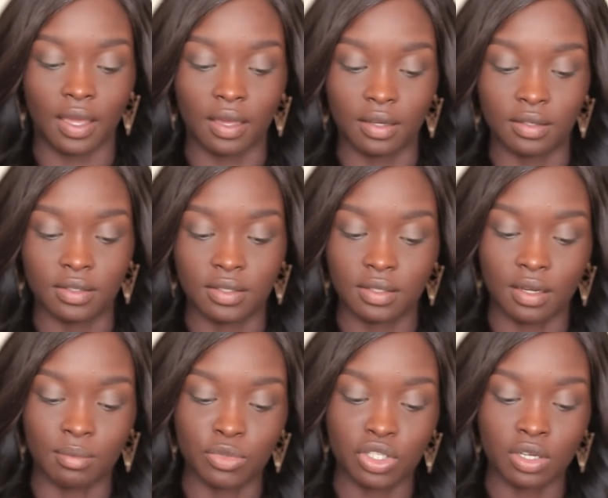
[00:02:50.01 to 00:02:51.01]
and
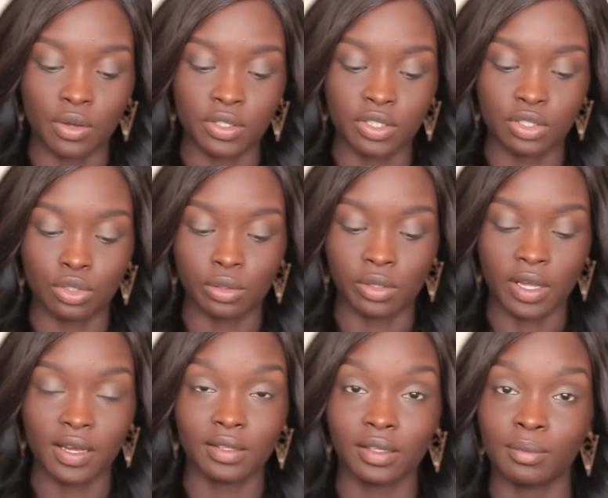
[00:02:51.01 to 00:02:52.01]
I'm just going to
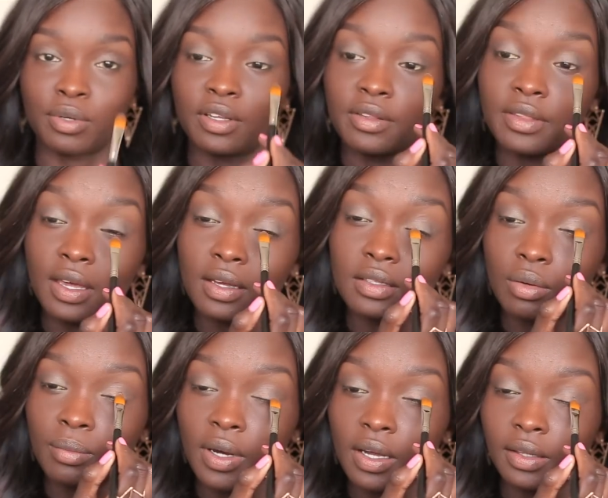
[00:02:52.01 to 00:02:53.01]
lightly put that
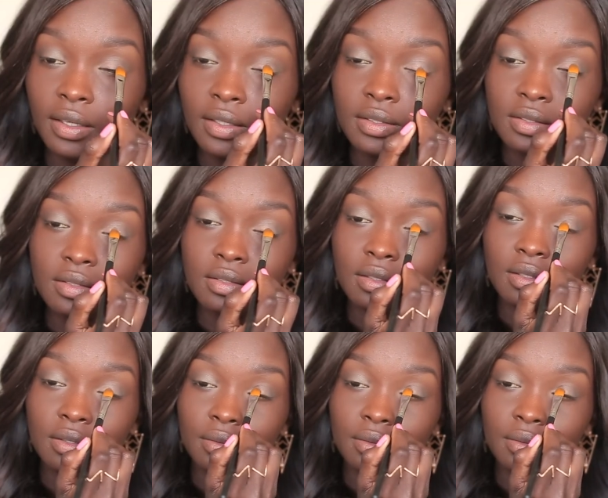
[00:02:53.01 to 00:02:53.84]
on my lids.